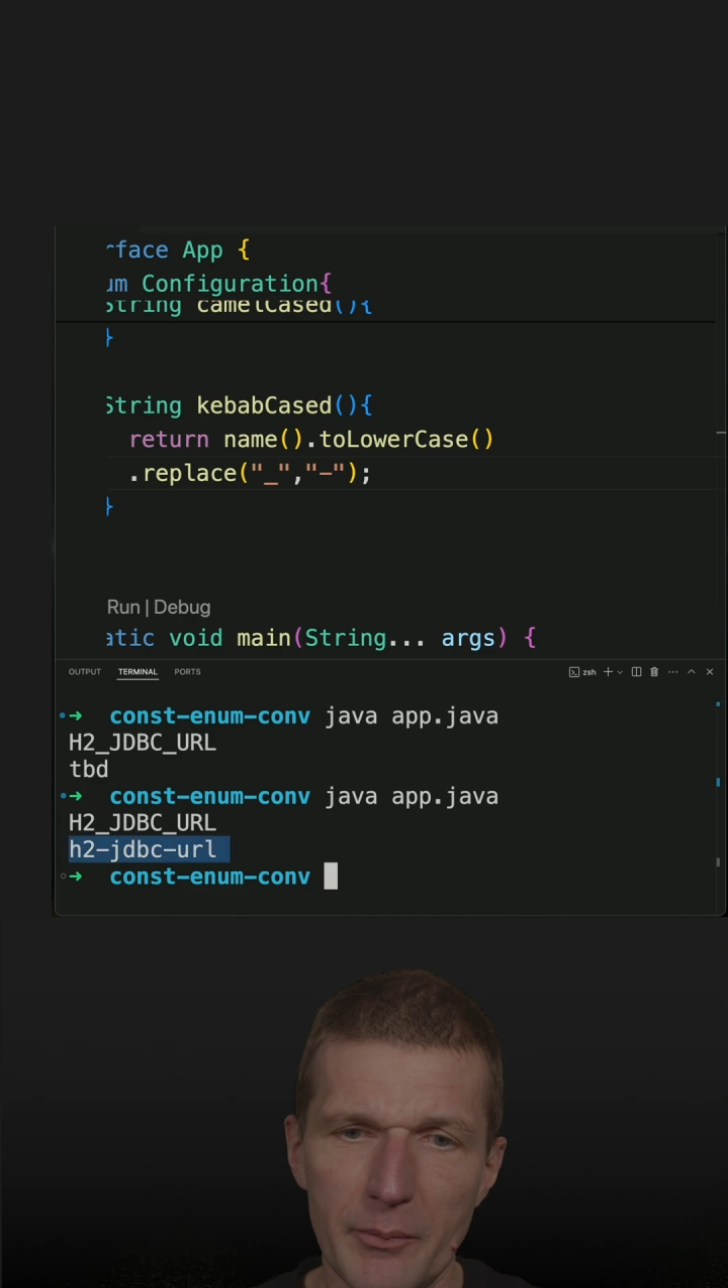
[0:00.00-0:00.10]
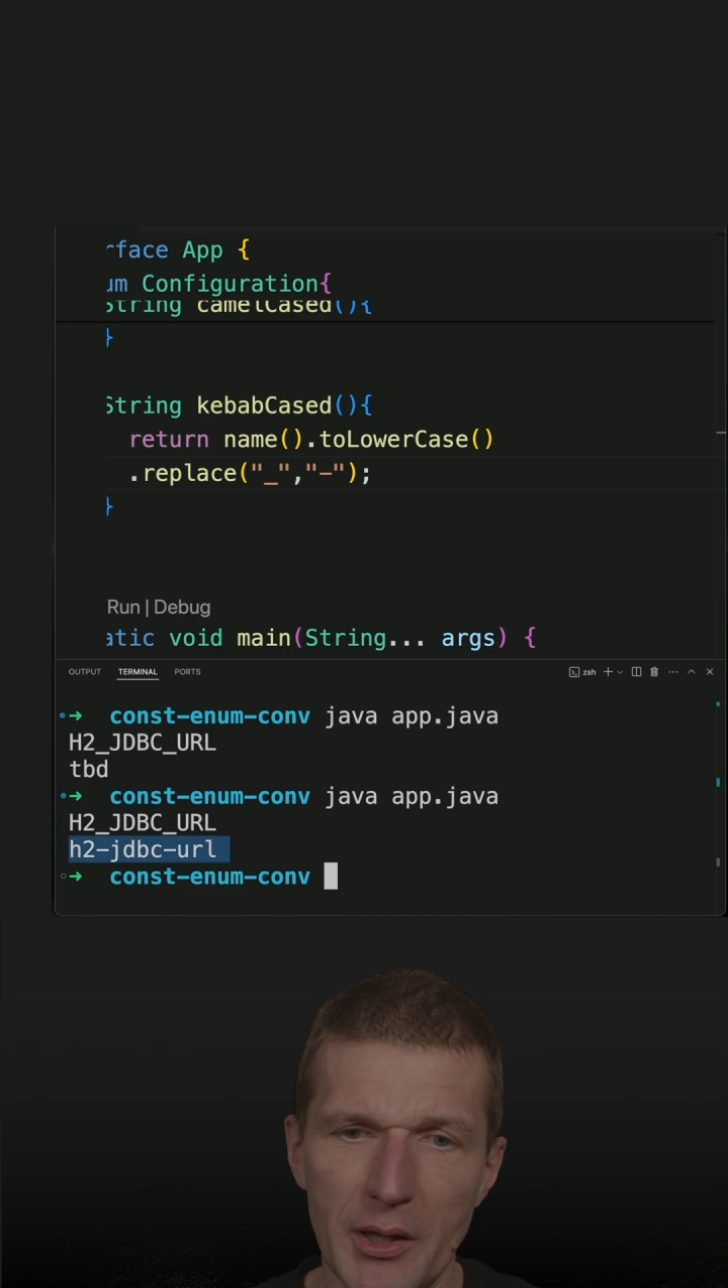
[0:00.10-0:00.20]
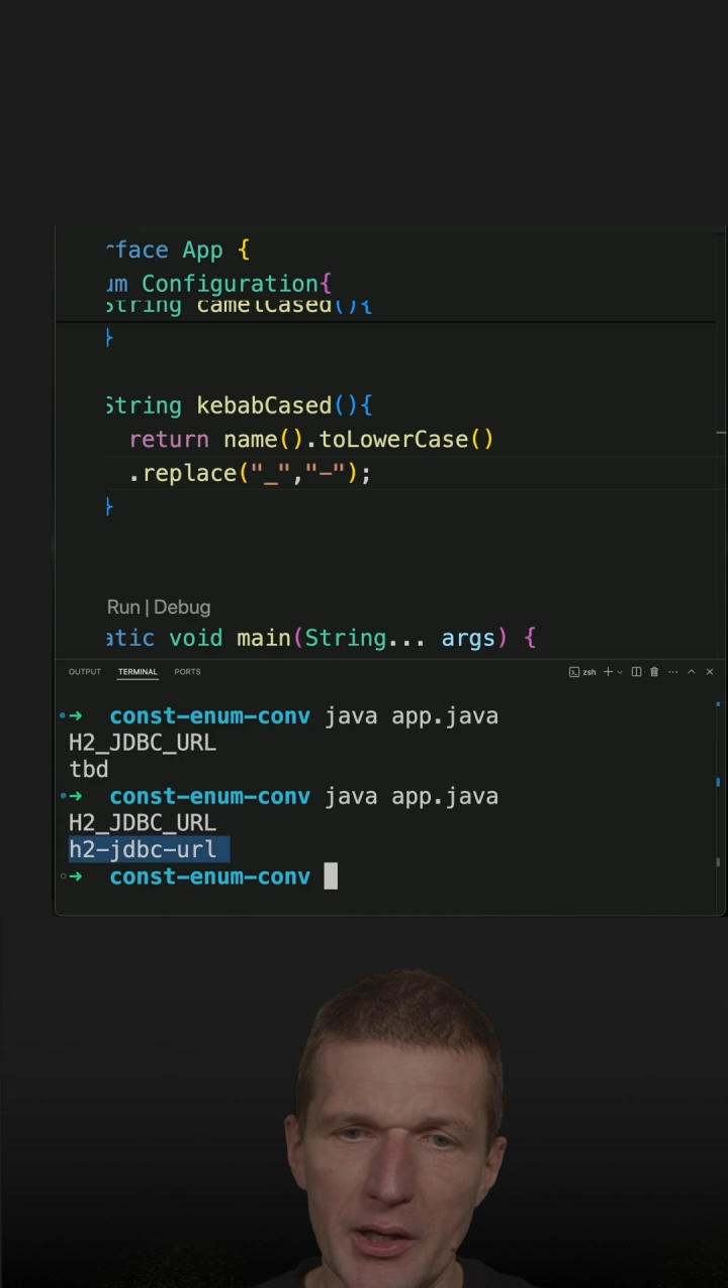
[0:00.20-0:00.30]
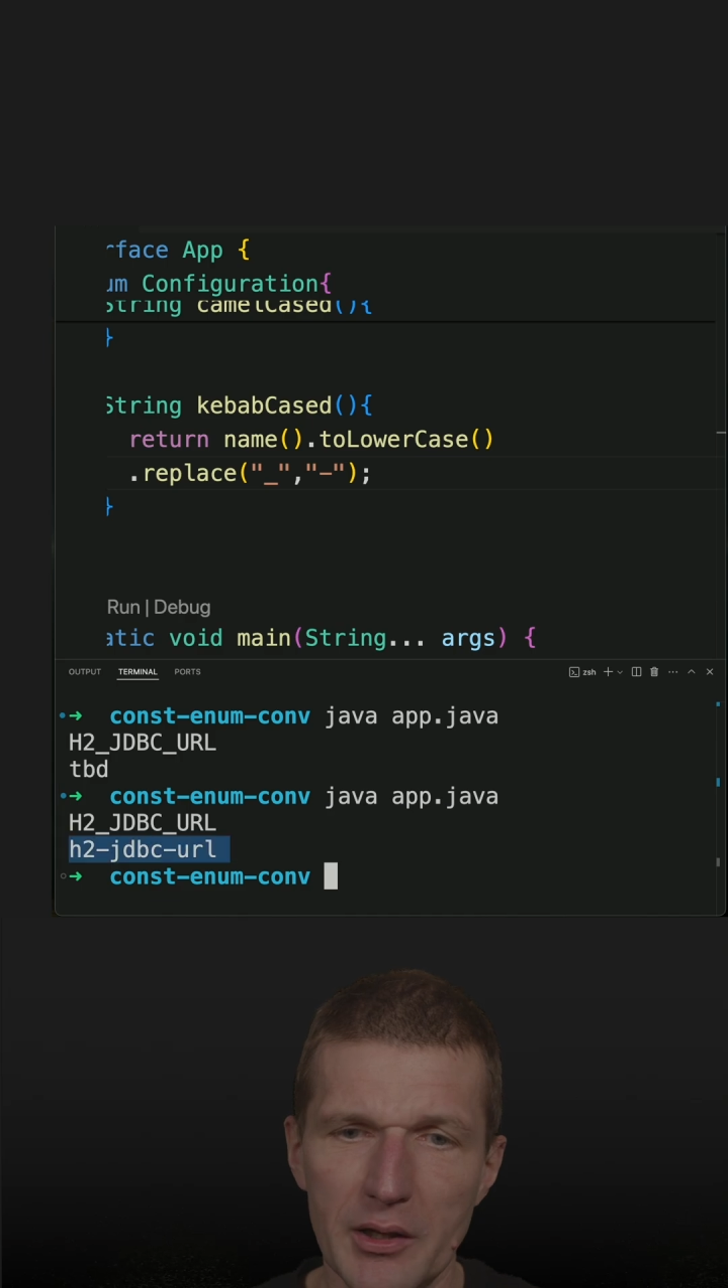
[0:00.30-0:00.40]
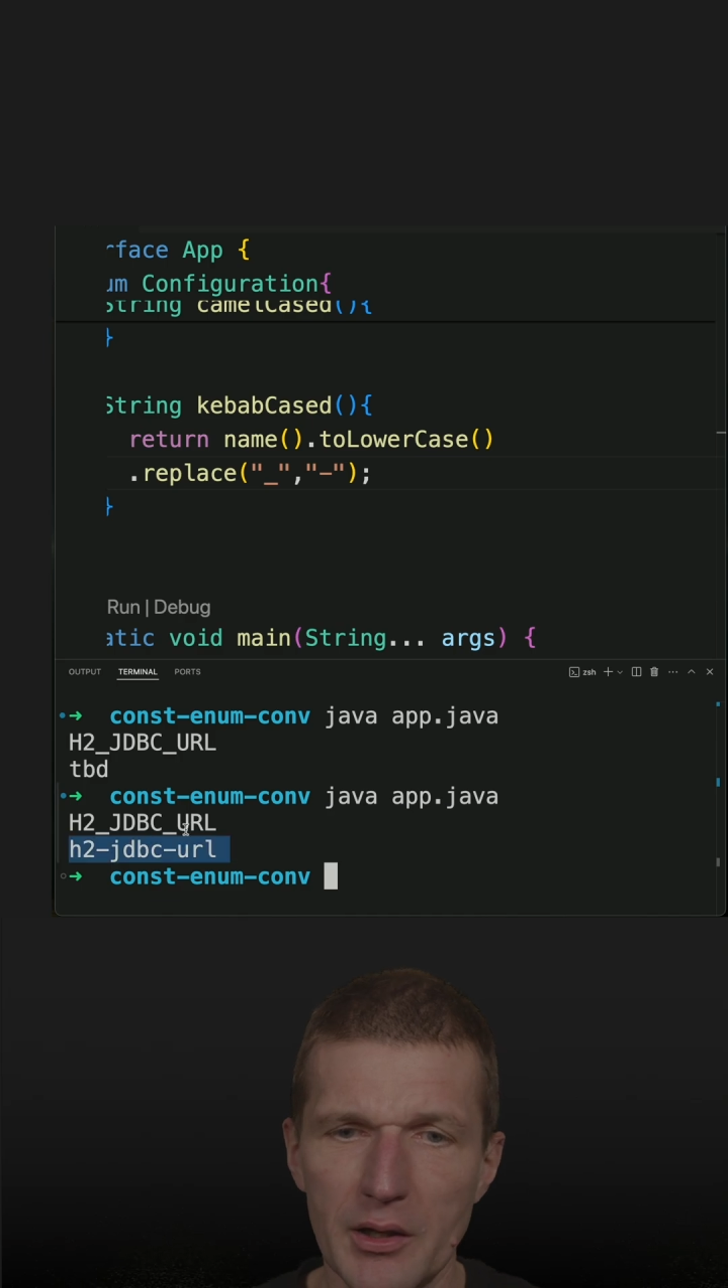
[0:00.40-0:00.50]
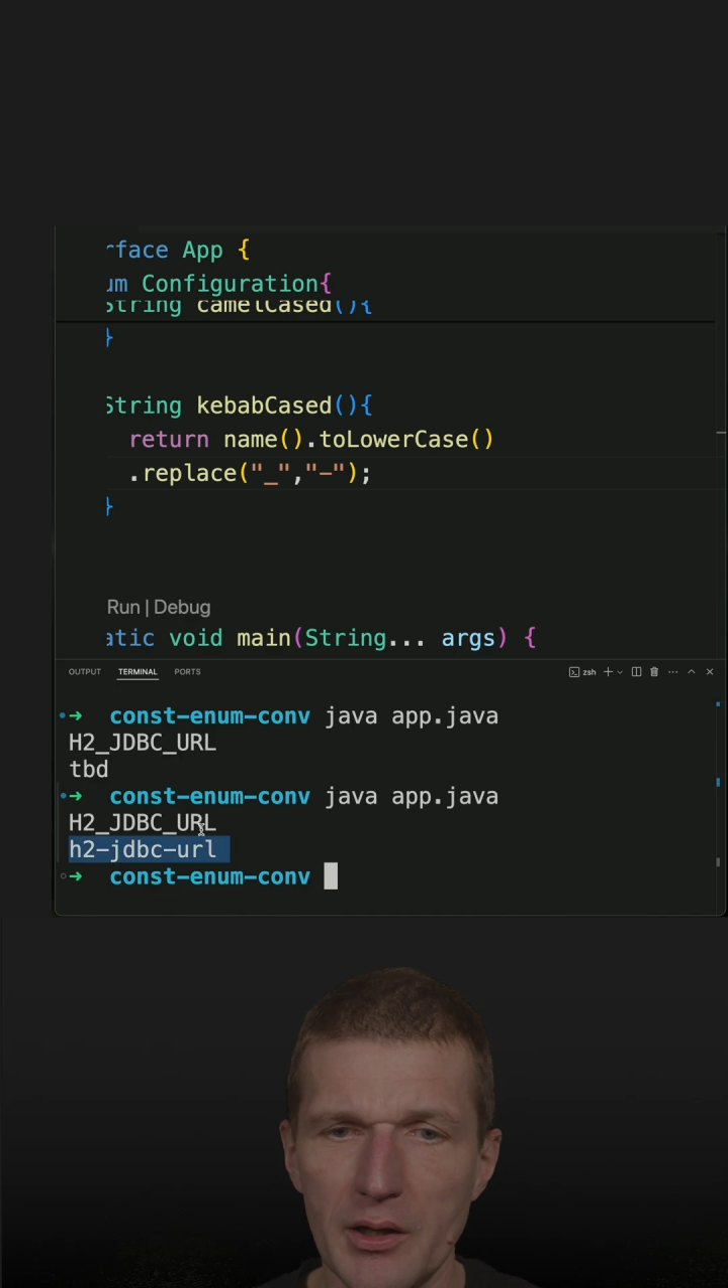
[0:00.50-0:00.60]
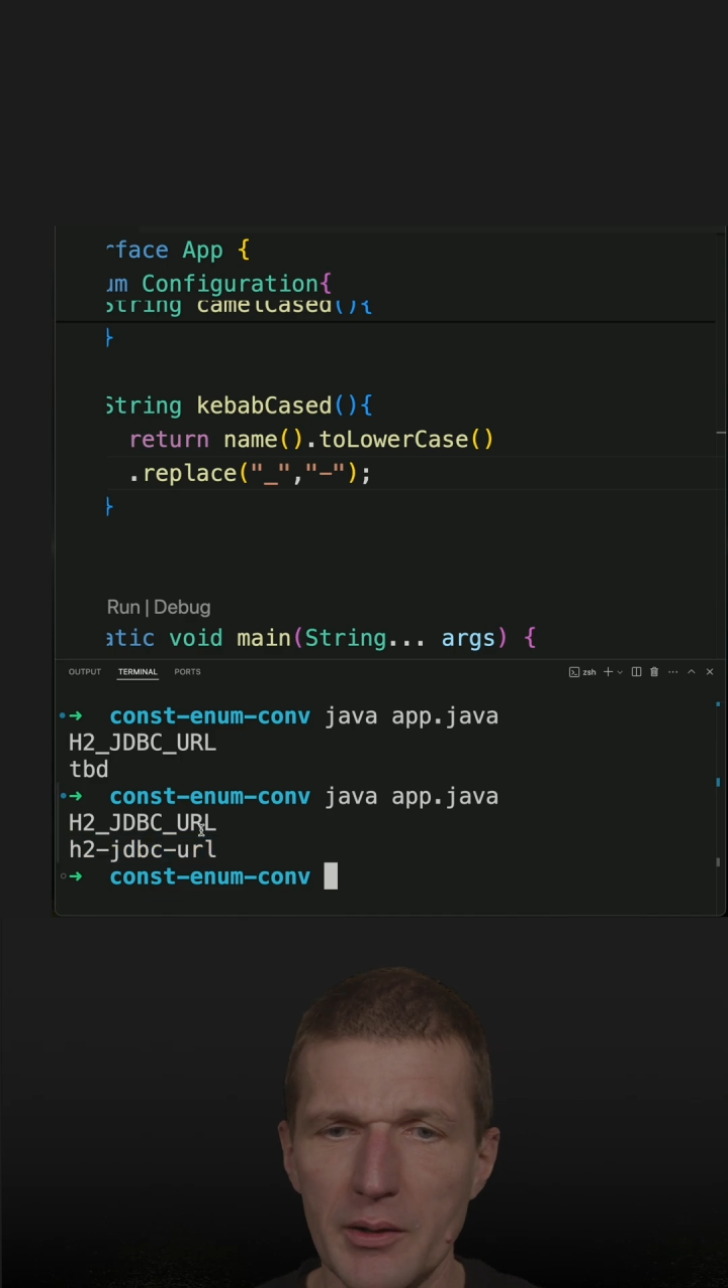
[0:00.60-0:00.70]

my